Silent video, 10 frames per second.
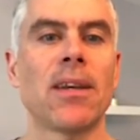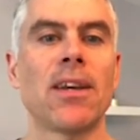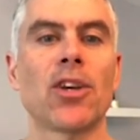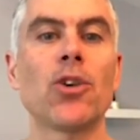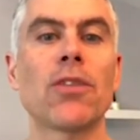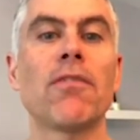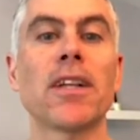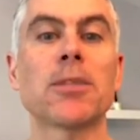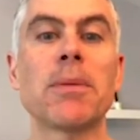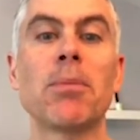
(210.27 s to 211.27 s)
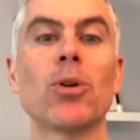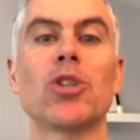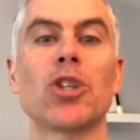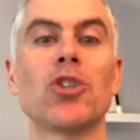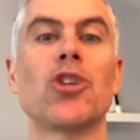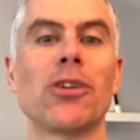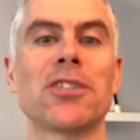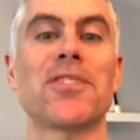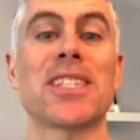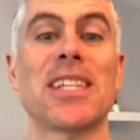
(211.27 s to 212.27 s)
Could the funds be put to good use
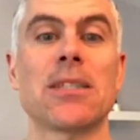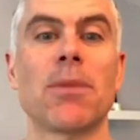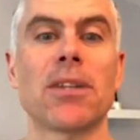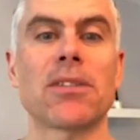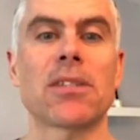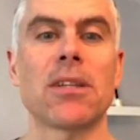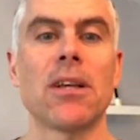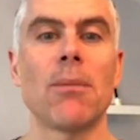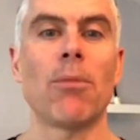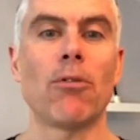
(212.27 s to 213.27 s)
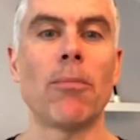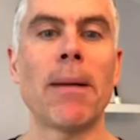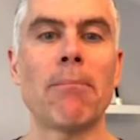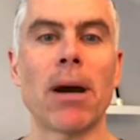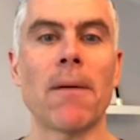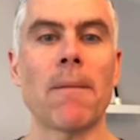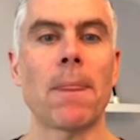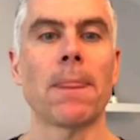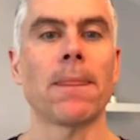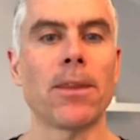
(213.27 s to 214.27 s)
for 6 months? But remember,
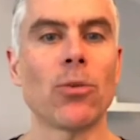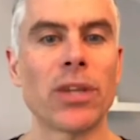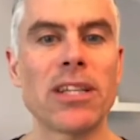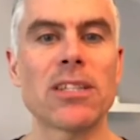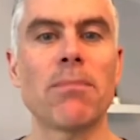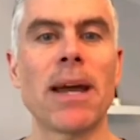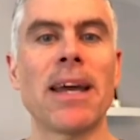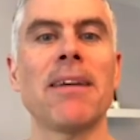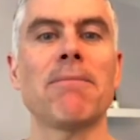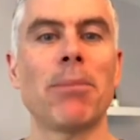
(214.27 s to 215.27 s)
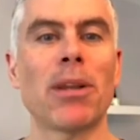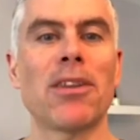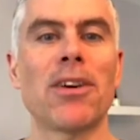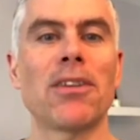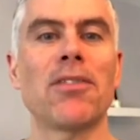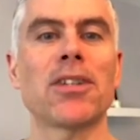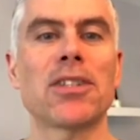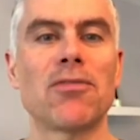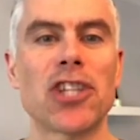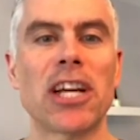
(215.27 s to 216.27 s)
you'll need to pay it by the 31st
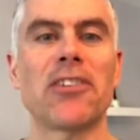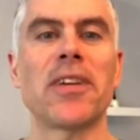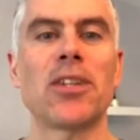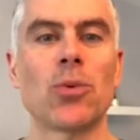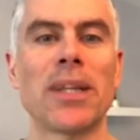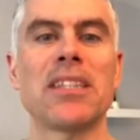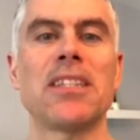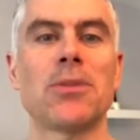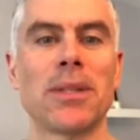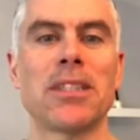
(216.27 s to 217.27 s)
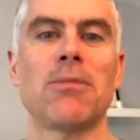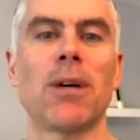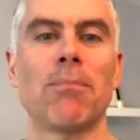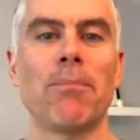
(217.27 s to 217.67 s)
of January 2021.